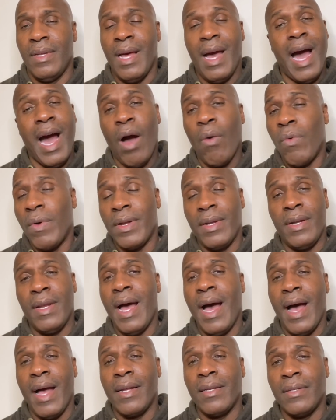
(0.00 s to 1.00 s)
I would
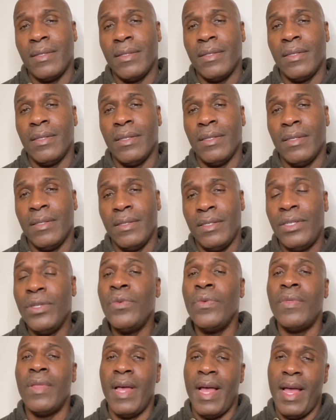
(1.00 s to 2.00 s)
not
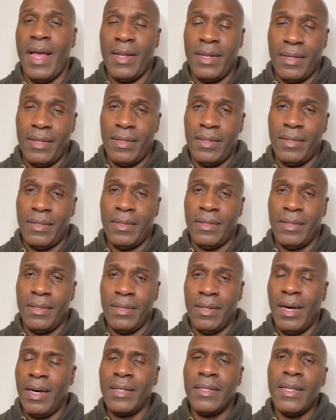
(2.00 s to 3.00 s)
do that
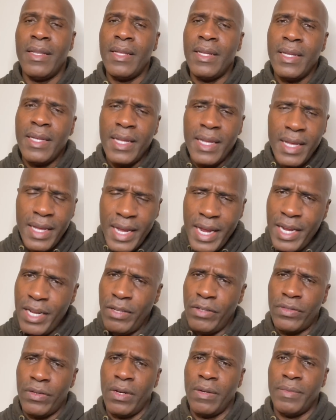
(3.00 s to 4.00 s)
under
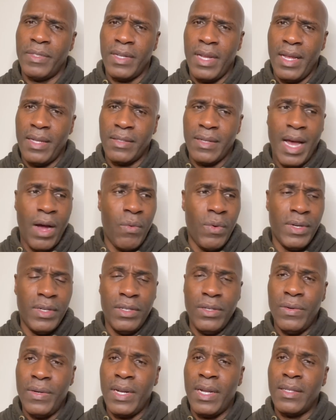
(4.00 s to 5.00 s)
any circumstance. I
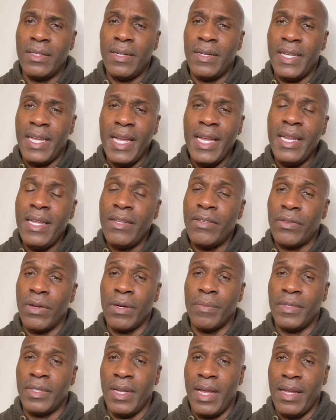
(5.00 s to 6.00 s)
wouldn't do it under any
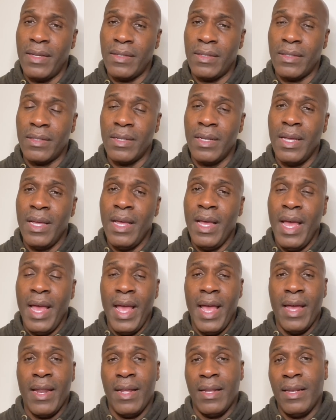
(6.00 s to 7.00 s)
circumstances.
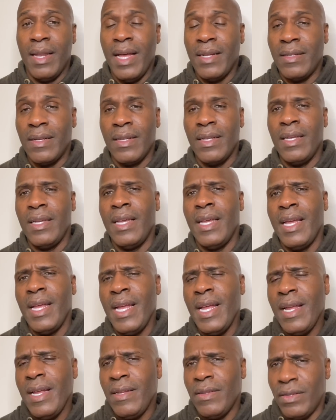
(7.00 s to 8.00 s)
And allegedly
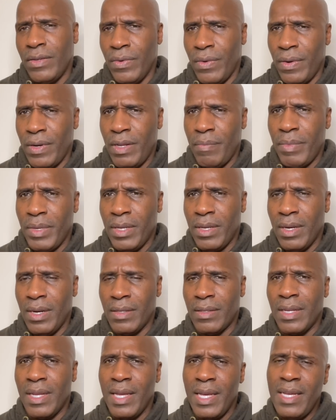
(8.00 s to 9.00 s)
he's doing it
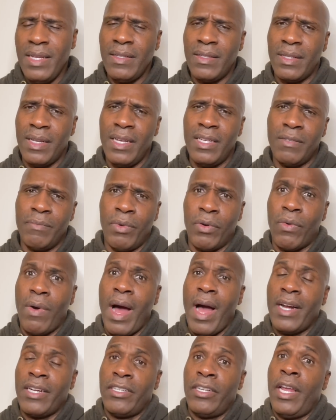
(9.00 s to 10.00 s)
because he says
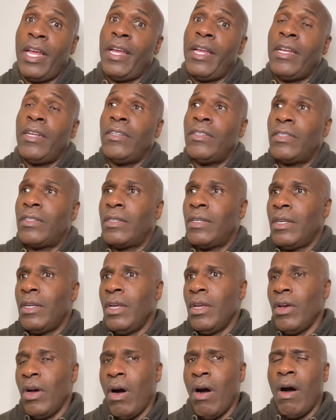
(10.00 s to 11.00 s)
Barack changed.
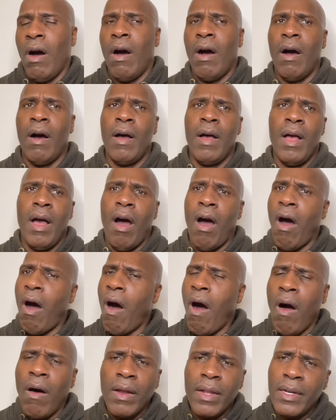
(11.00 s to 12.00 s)

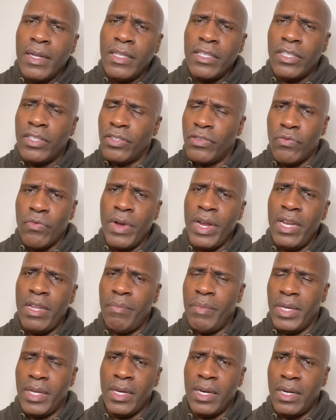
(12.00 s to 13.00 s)
All of this is really
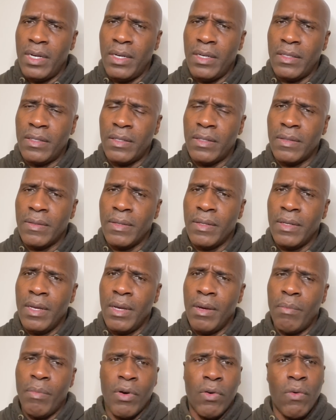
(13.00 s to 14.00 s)
because
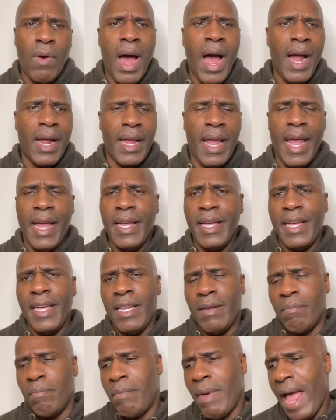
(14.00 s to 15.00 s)
Barack ain't
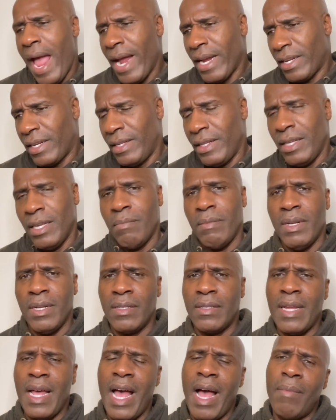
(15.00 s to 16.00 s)
getting back to him in
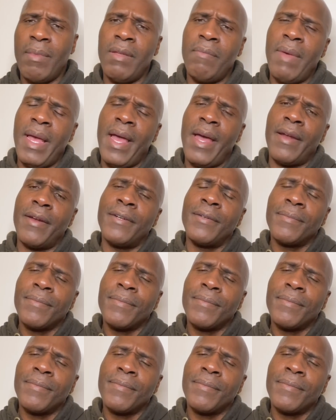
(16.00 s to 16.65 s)
a timely manner.